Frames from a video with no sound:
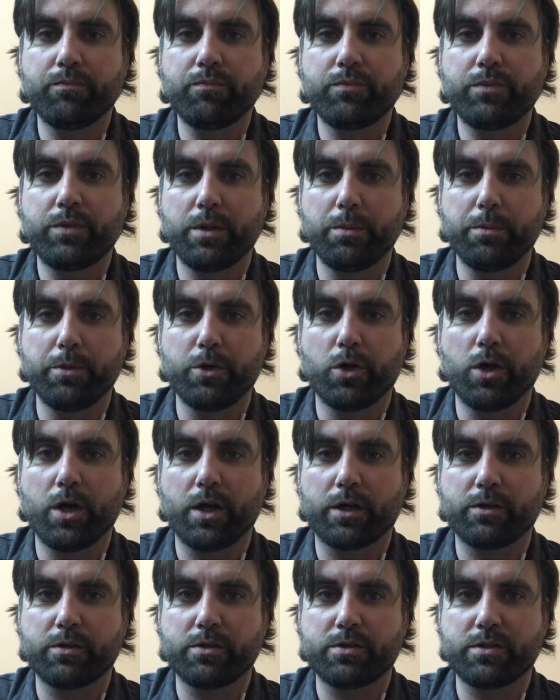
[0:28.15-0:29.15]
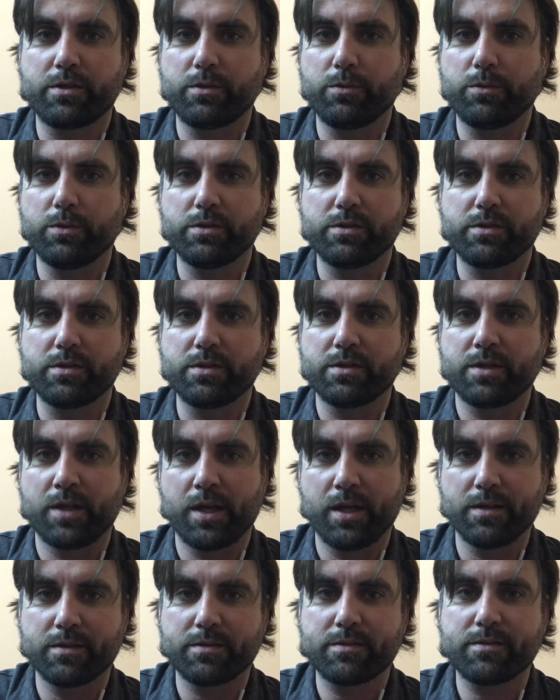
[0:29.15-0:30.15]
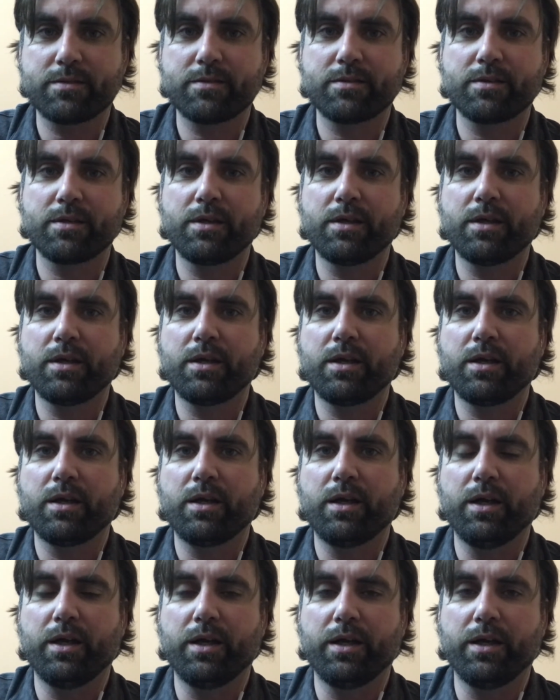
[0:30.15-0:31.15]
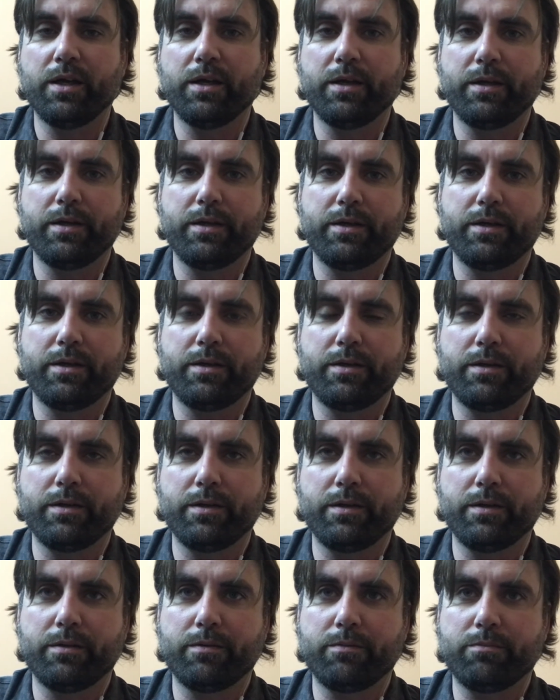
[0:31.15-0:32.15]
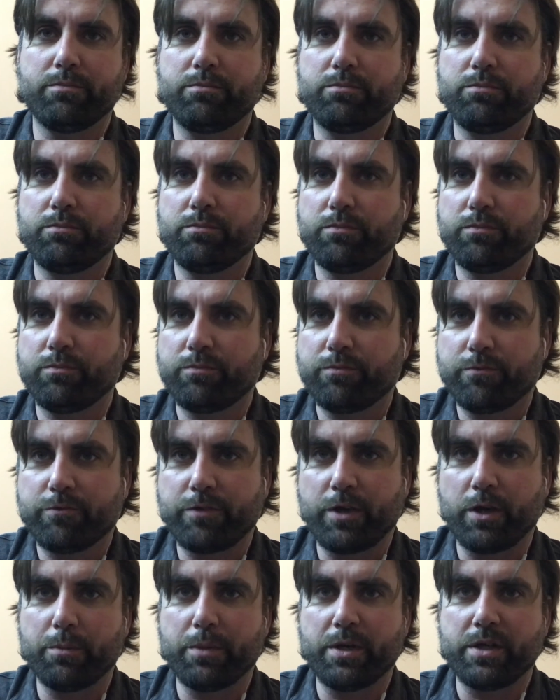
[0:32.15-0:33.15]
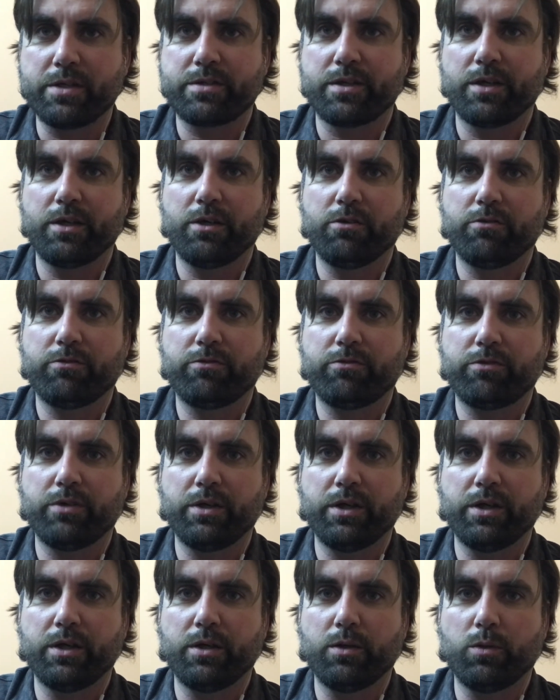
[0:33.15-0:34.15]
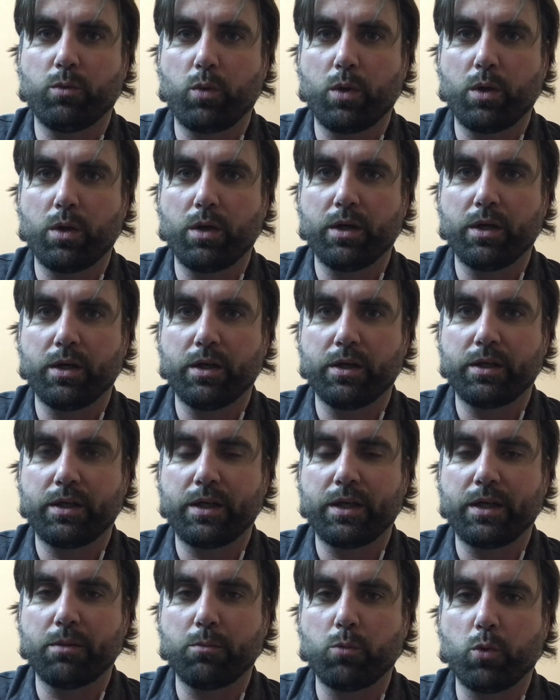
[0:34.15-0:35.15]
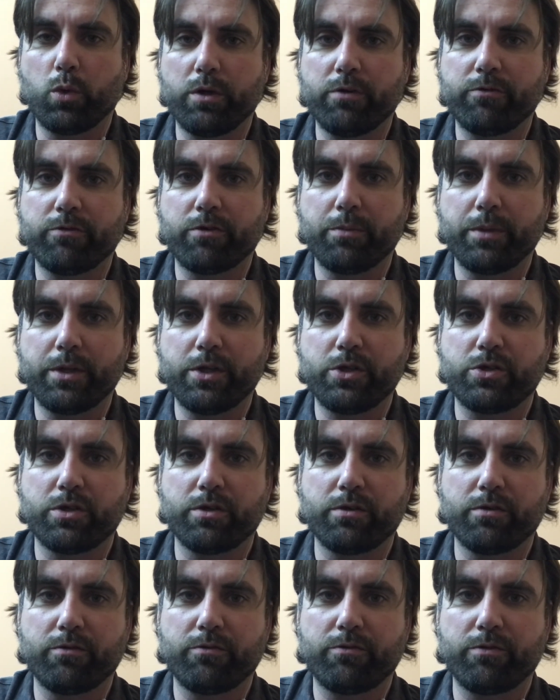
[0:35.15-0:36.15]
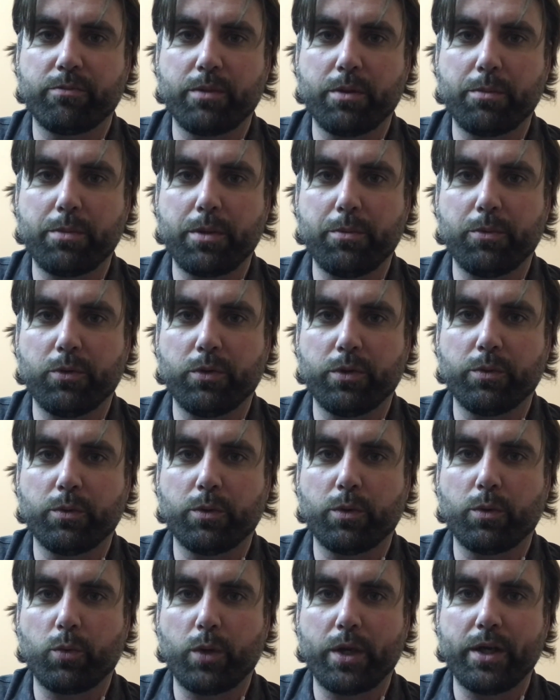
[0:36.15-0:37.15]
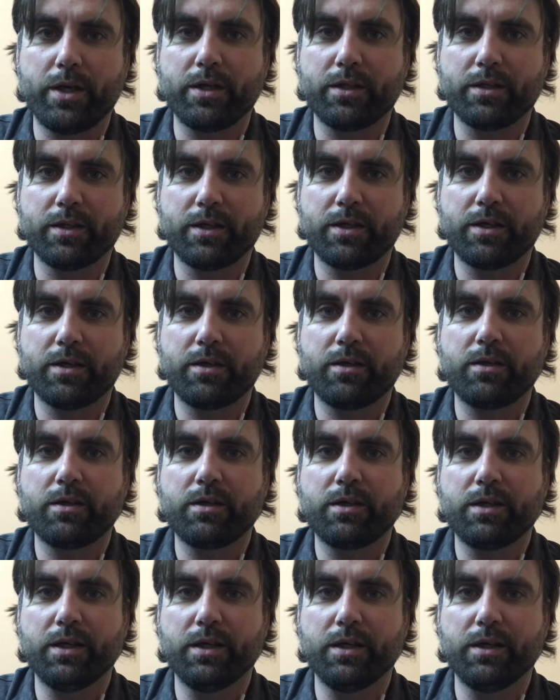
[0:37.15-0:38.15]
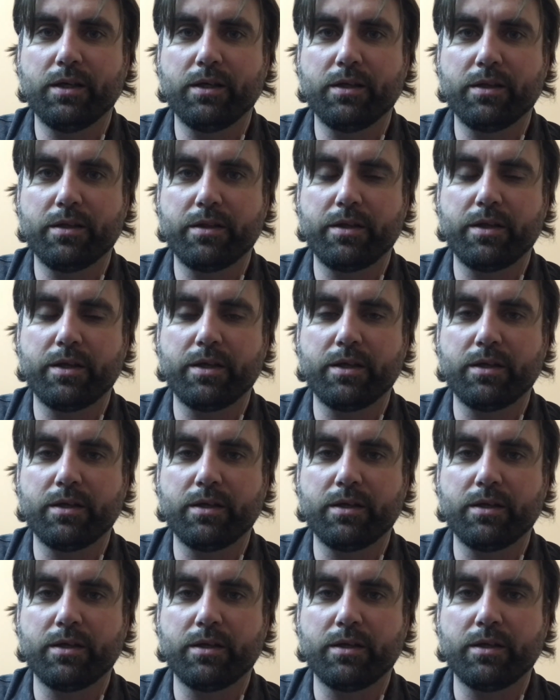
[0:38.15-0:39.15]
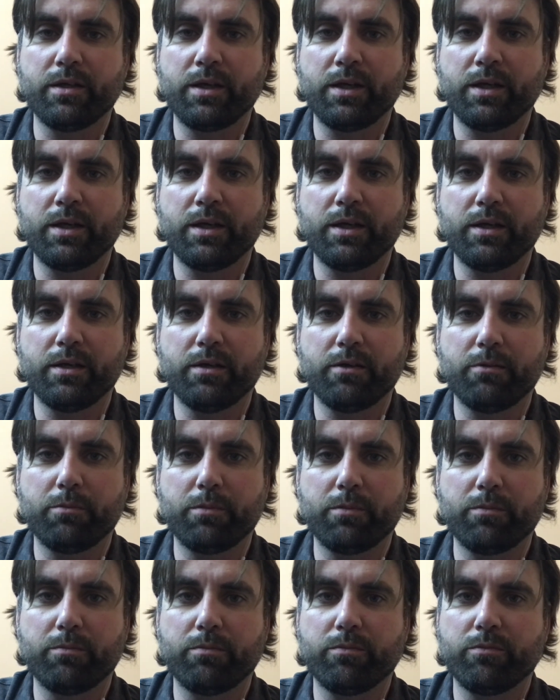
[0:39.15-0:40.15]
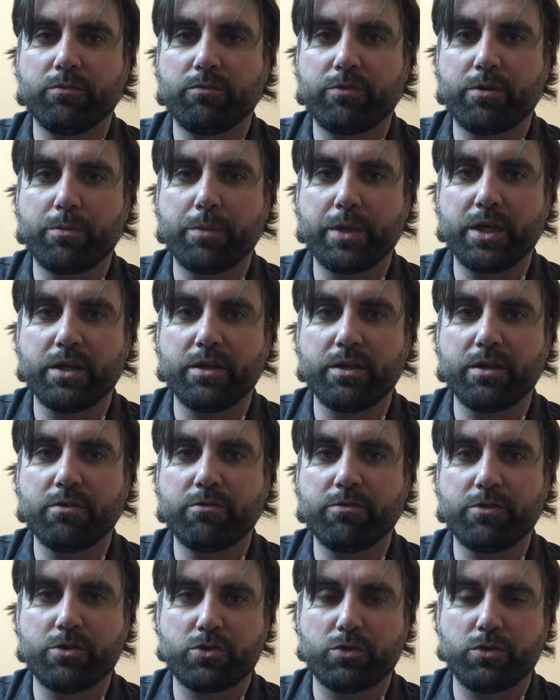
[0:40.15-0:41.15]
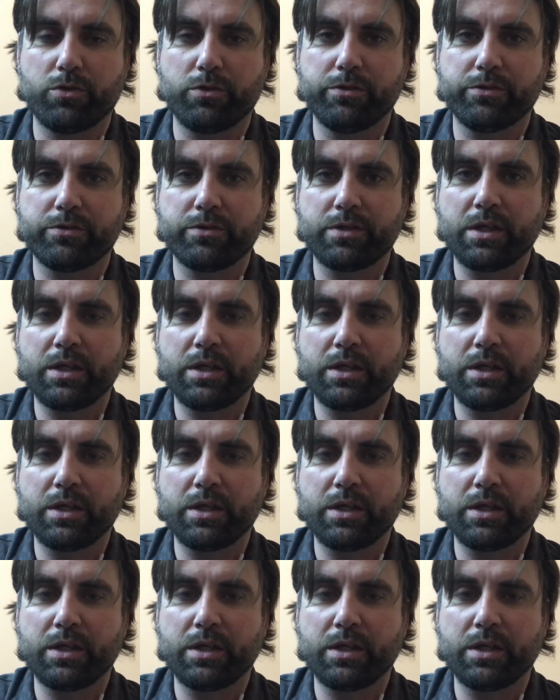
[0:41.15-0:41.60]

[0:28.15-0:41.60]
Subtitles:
The bureaucracy was intense. I found myself getting more information from the people that were waiting there than from any of the officials.